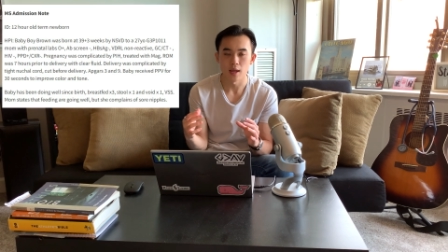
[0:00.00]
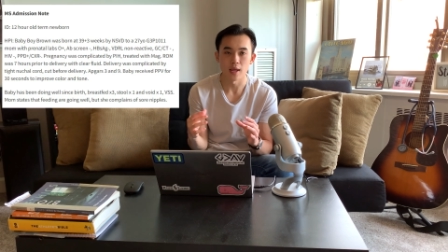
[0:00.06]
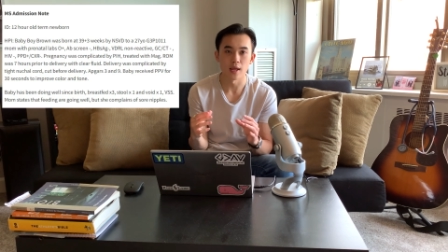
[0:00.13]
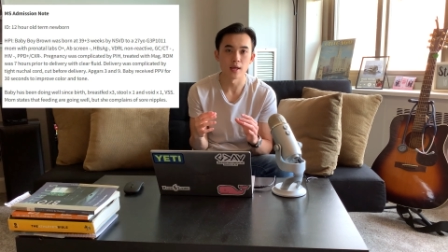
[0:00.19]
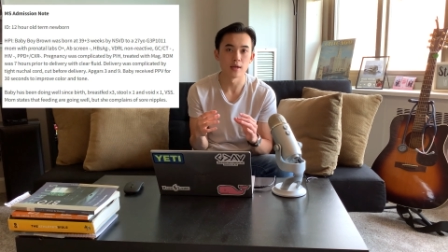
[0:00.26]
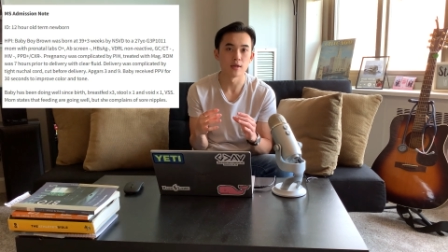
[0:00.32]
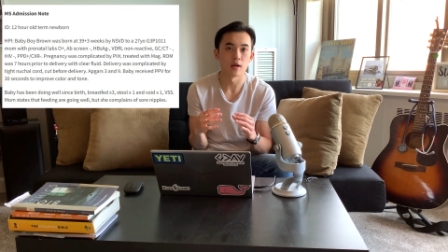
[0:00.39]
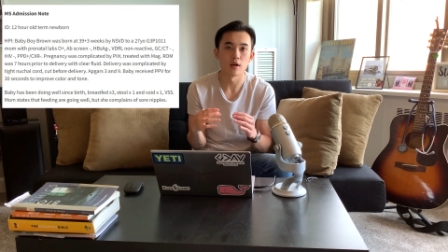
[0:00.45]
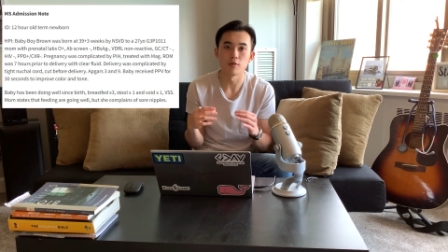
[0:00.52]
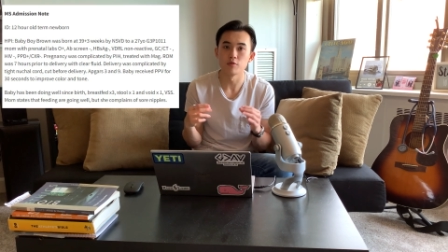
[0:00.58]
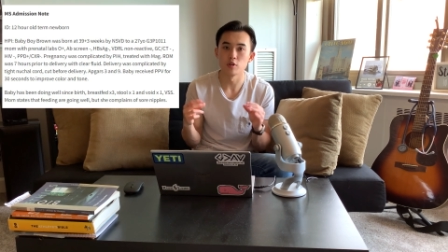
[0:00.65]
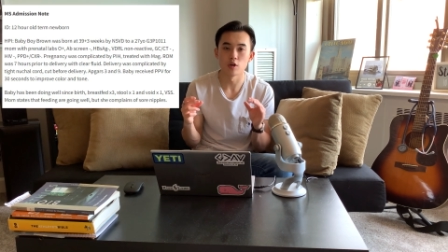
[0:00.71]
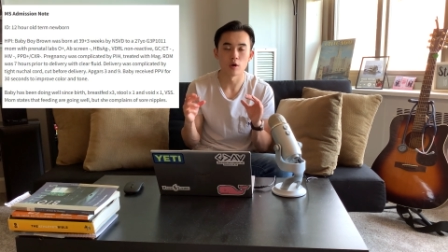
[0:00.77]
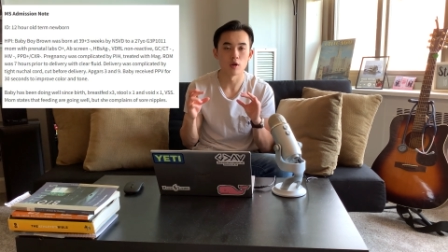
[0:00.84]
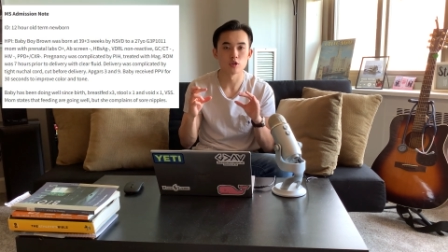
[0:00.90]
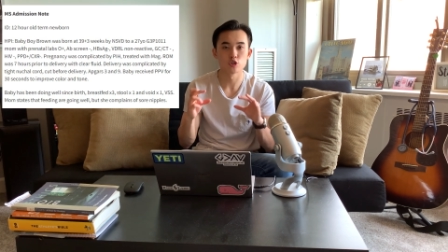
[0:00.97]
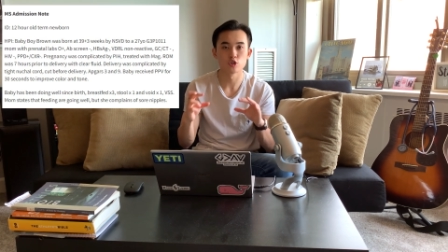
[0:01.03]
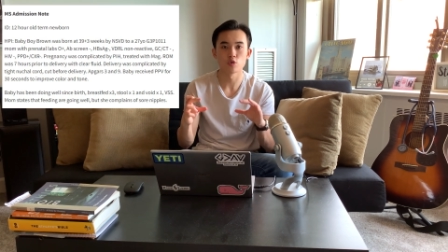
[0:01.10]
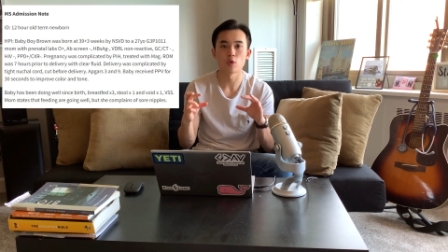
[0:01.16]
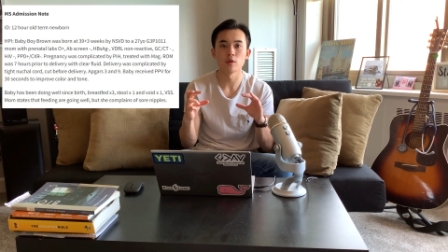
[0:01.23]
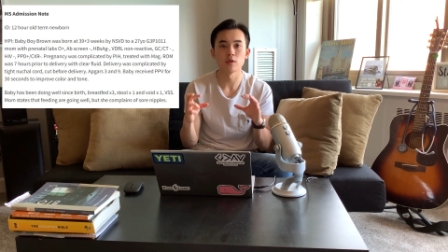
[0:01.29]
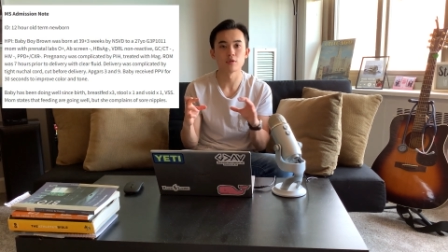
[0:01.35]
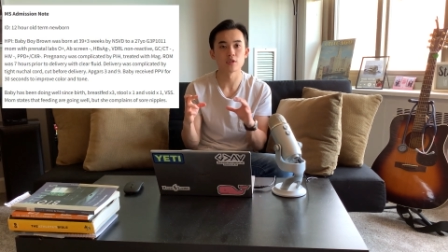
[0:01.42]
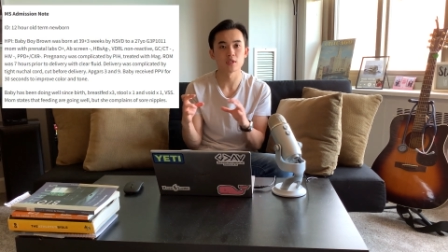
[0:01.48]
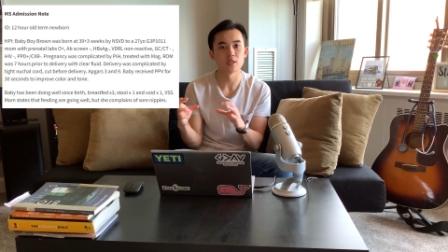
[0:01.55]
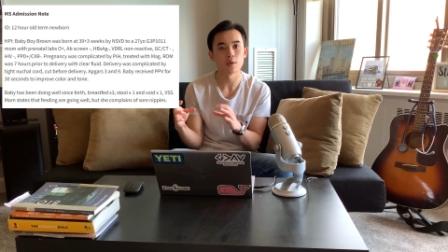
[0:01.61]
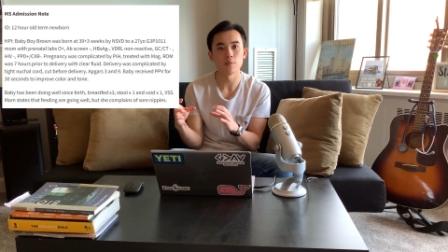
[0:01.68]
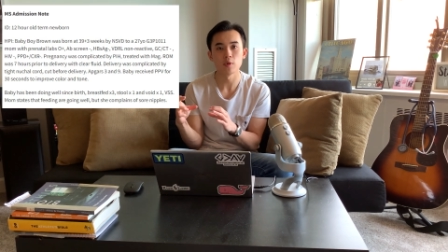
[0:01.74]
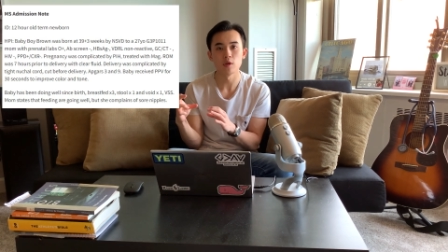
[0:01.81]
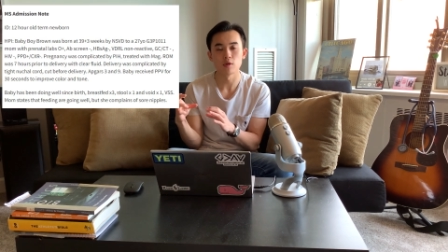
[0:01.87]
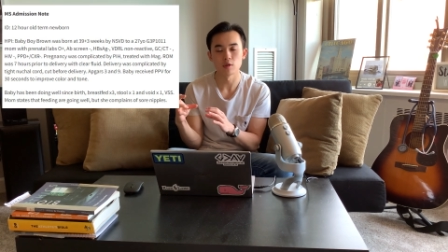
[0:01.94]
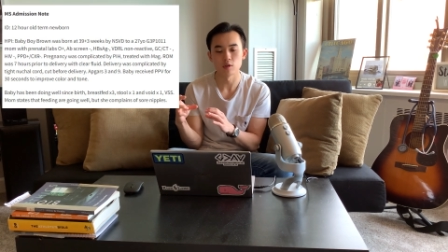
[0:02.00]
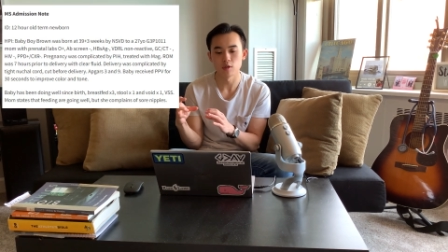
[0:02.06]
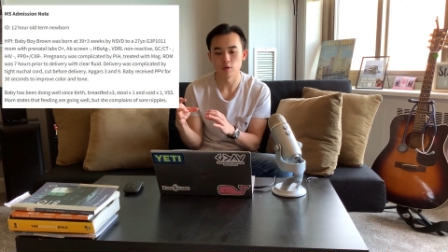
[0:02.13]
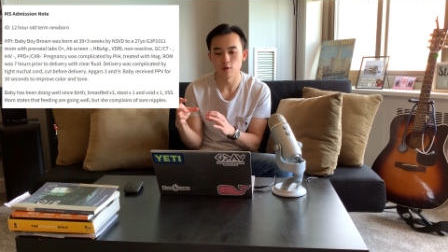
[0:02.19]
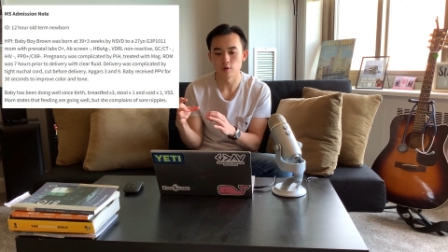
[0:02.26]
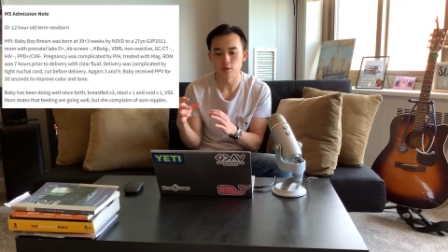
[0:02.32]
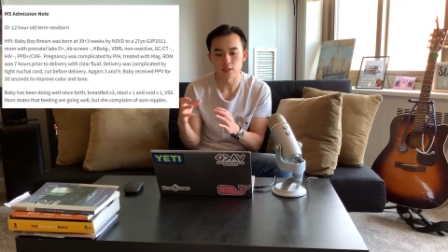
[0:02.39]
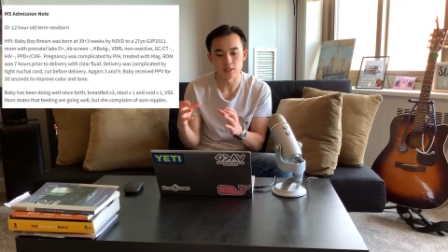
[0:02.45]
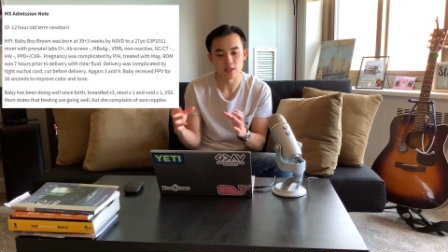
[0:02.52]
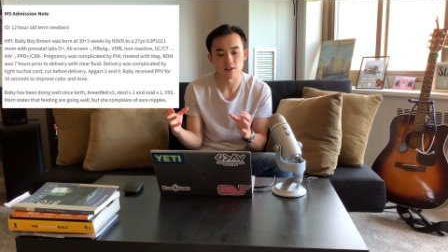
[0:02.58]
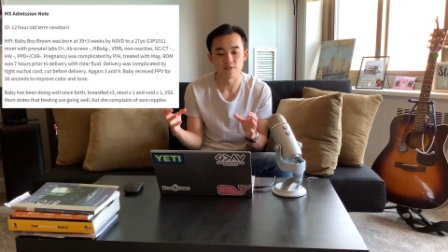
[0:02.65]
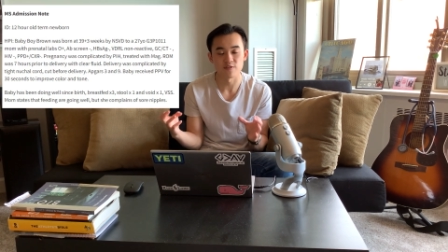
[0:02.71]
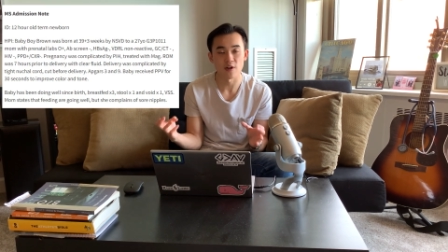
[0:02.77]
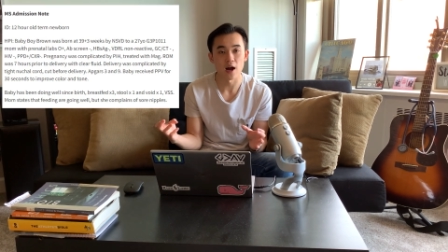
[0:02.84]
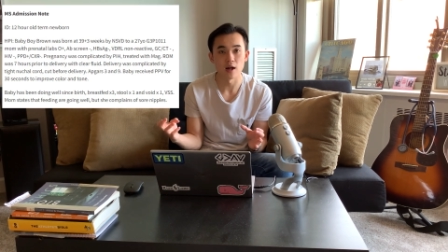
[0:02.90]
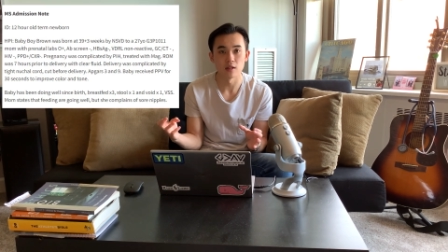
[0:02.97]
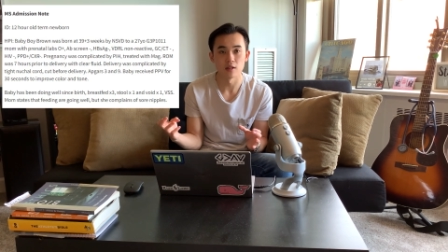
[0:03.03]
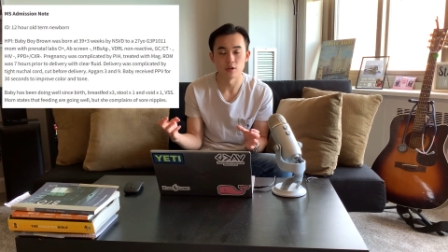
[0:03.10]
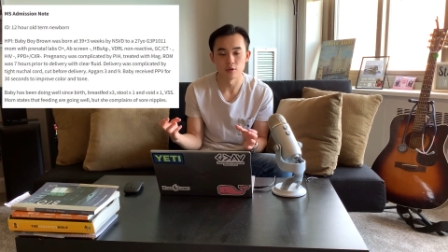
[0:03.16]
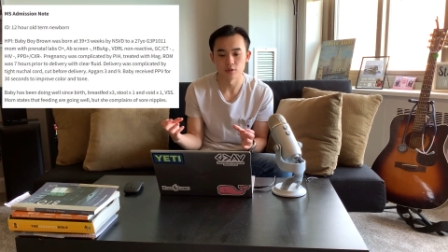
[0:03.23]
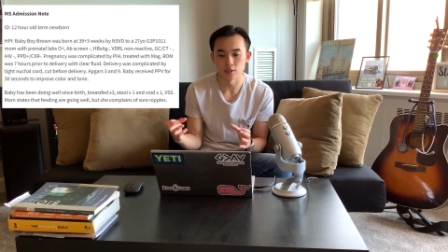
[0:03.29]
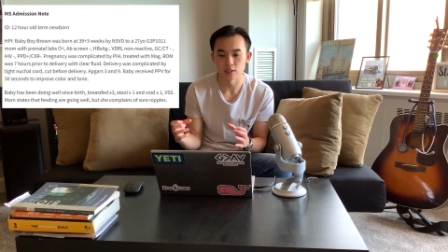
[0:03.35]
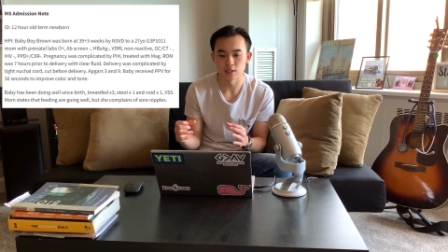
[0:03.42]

And you know, a short little snippet you can use is as follows.